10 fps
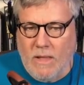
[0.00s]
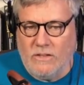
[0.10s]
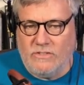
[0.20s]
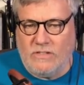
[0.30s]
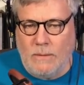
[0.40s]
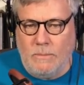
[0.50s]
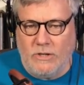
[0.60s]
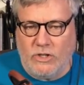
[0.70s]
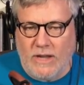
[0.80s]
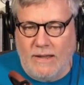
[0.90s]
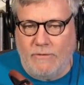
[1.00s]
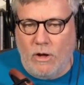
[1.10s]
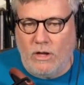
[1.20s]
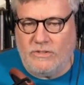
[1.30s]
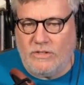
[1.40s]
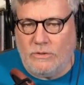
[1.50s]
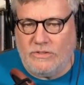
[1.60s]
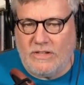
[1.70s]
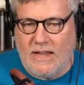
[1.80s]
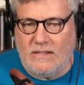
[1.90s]
Stubble McShave also
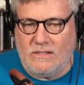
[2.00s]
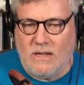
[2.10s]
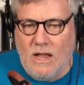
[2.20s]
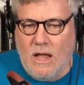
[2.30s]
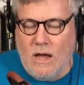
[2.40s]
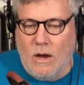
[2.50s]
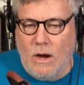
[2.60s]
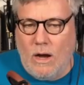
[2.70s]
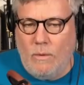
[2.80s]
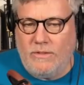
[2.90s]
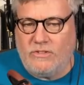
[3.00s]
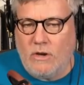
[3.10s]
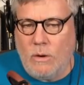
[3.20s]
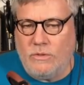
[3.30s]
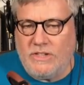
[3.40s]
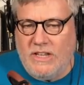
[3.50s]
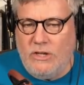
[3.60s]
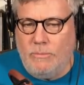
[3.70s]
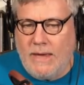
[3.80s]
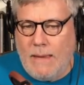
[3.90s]
says, uh, when the Star Wars
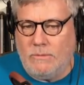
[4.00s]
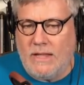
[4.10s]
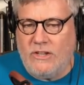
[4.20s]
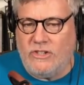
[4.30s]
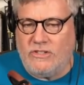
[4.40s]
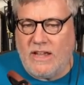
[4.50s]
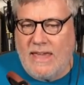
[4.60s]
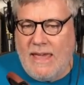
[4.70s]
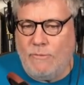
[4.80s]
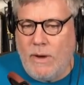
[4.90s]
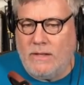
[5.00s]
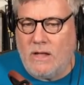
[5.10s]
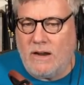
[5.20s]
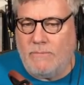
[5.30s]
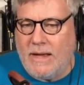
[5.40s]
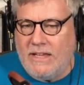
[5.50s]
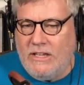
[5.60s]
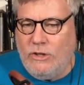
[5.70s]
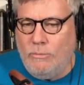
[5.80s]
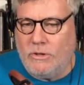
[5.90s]
EU became Legends, I gave away a lot of my
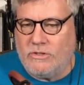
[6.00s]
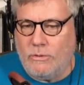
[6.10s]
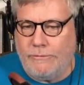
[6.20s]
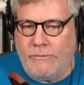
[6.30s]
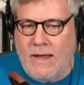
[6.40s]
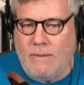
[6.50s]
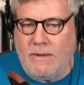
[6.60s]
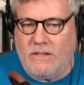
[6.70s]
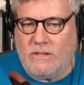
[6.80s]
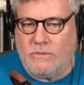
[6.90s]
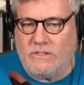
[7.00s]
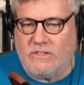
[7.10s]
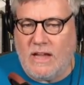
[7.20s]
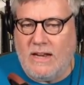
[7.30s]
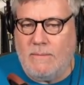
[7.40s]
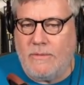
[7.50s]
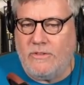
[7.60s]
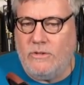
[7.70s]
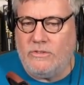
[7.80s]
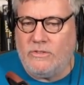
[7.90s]
EU books to a friend because I was excited about
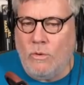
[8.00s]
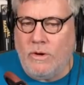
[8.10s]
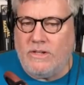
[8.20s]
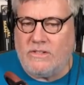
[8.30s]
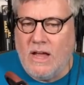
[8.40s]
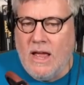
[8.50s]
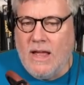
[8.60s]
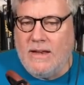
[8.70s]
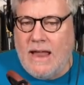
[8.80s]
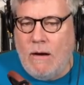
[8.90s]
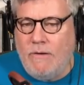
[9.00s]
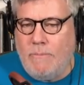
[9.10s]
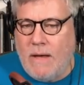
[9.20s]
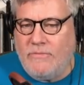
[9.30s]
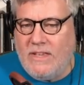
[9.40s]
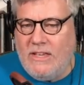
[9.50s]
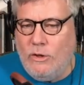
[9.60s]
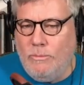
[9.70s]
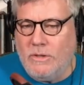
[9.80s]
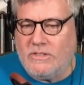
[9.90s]
the new stories. Now I've bought the
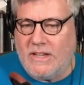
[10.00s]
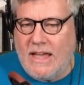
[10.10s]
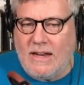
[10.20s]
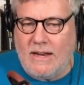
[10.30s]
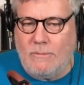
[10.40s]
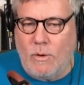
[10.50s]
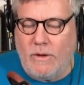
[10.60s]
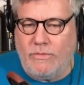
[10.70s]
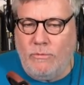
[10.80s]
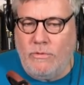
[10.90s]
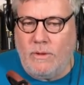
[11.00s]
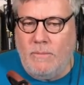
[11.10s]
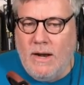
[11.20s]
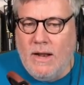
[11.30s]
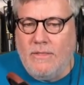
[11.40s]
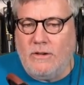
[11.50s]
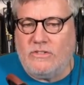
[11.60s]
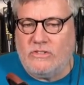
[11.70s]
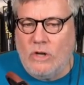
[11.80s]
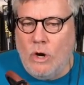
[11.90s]
EU books again and I'm going through them. They're
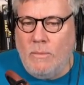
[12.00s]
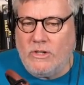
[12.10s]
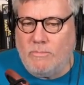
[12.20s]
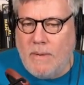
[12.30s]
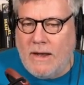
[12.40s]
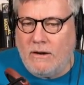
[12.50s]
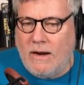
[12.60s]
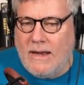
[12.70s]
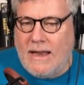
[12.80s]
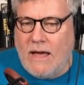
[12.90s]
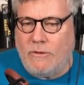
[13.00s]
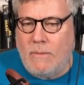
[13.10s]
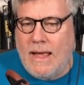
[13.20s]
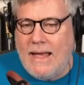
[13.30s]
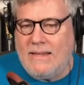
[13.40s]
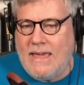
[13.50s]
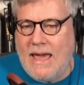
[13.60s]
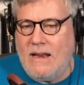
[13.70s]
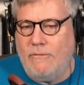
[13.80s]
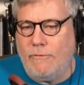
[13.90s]
so much better, and now they're my head
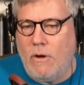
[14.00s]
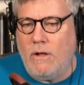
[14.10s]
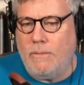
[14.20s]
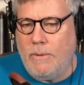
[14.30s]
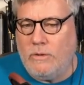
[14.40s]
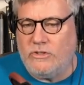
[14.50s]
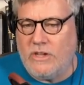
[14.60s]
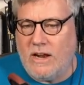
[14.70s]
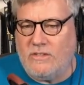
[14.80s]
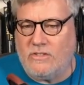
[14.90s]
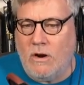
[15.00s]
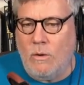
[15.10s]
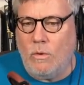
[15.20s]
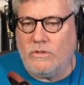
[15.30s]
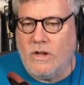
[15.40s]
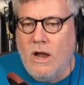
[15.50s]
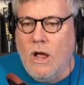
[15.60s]
headcanon for all the post Jedi Star Wars.